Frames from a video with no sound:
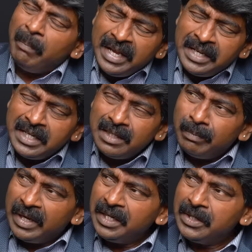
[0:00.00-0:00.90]

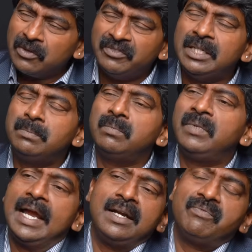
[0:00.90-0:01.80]
many of them
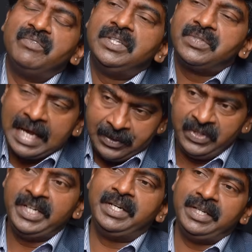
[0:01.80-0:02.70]
land up with this
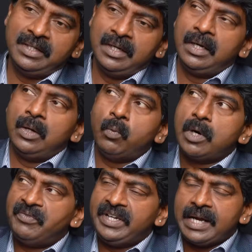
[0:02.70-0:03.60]
acidity,
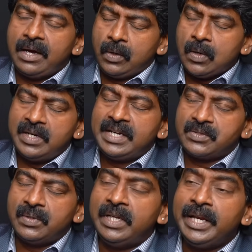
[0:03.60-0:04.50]
what we call it
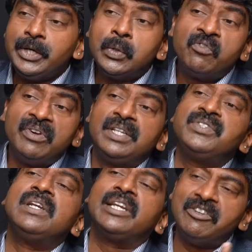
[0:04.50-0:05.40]
as
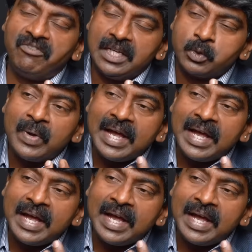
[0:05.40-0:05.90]
laryngopharyngeal reflex,